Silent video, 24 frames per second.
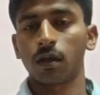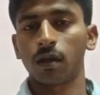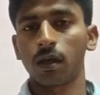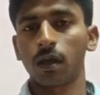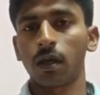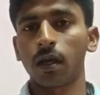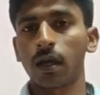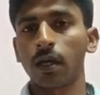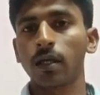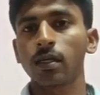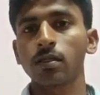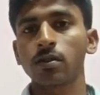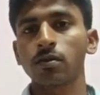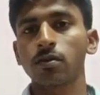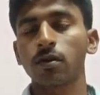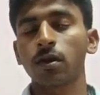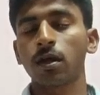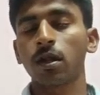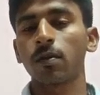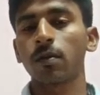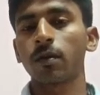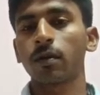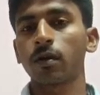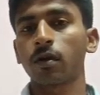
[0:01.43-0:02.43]
Hey guys,
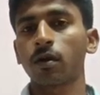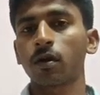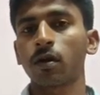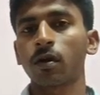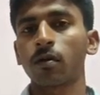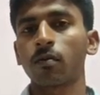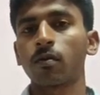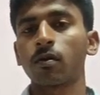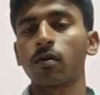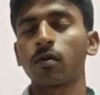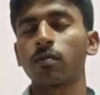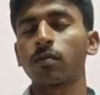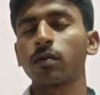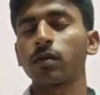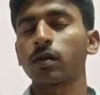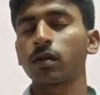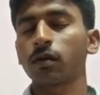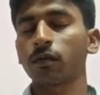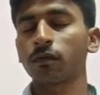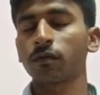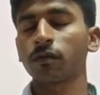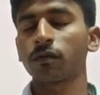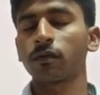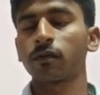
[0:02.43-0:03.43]
today we're talking about a bit
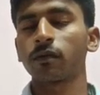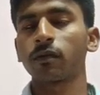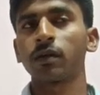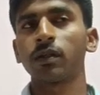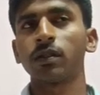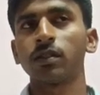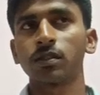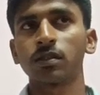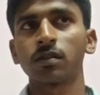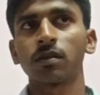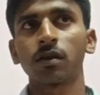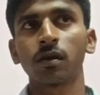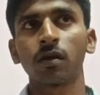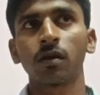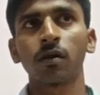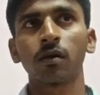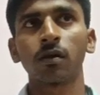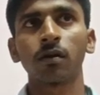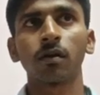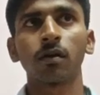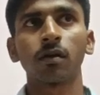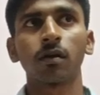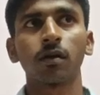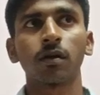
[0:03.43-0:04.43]
of history
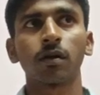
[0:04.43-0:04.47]
on